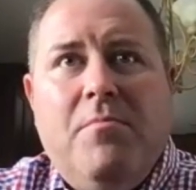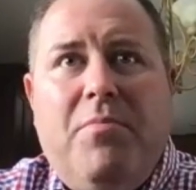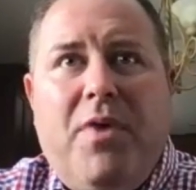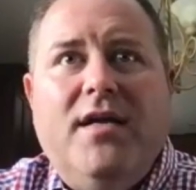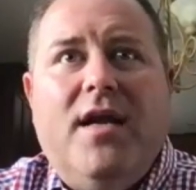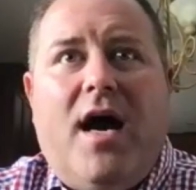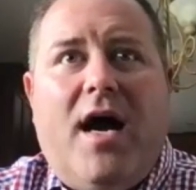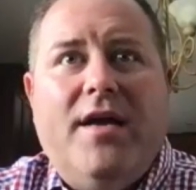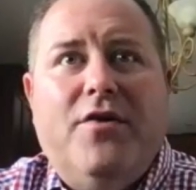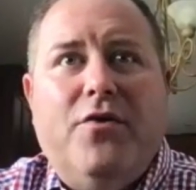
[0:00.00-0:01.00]
But
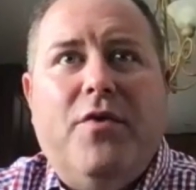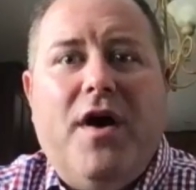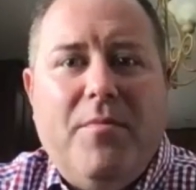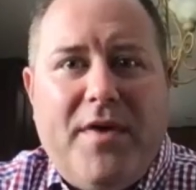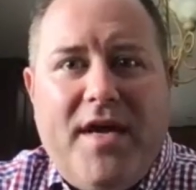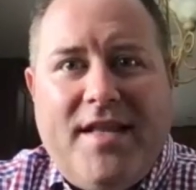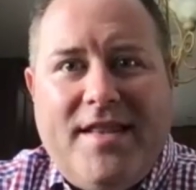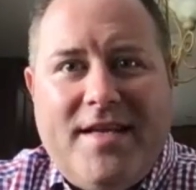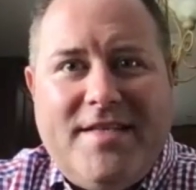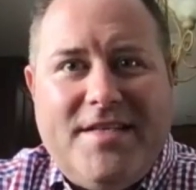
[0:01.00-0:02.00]
I grew up in
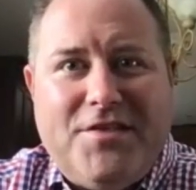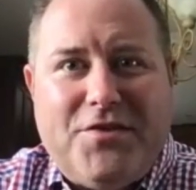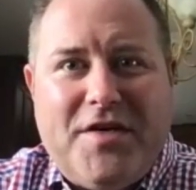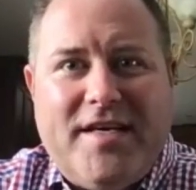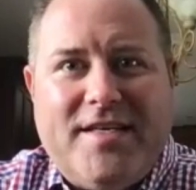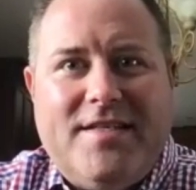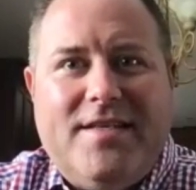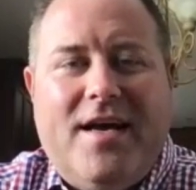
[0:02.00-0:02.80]
the district.